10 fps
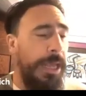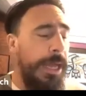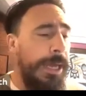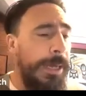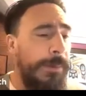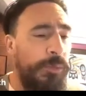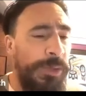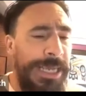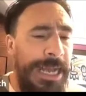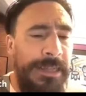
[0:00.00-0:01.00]
Um,
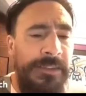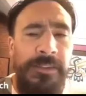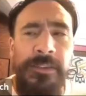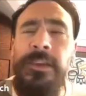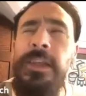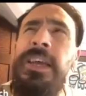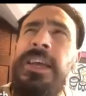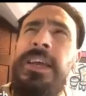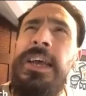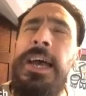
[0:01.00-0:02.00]
we asked,
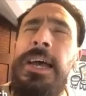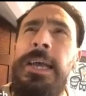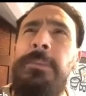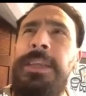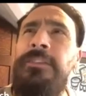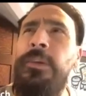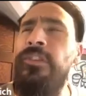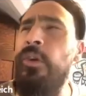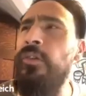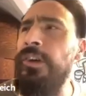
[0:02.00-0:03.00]
I believe it
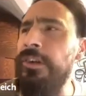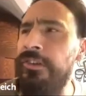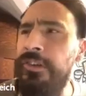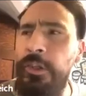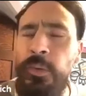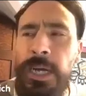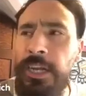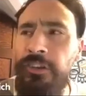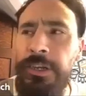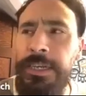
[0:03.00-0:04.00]
was over
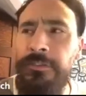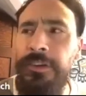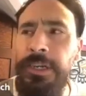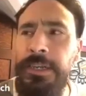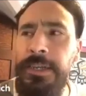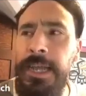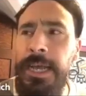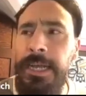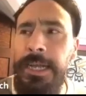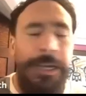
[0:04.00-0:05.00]
200 different
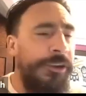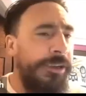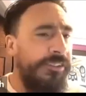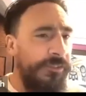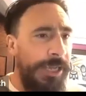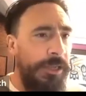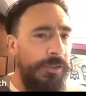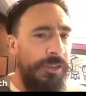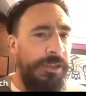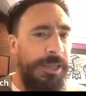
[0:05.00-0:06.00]
uh, areas of
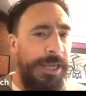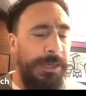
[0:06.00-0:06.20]
health,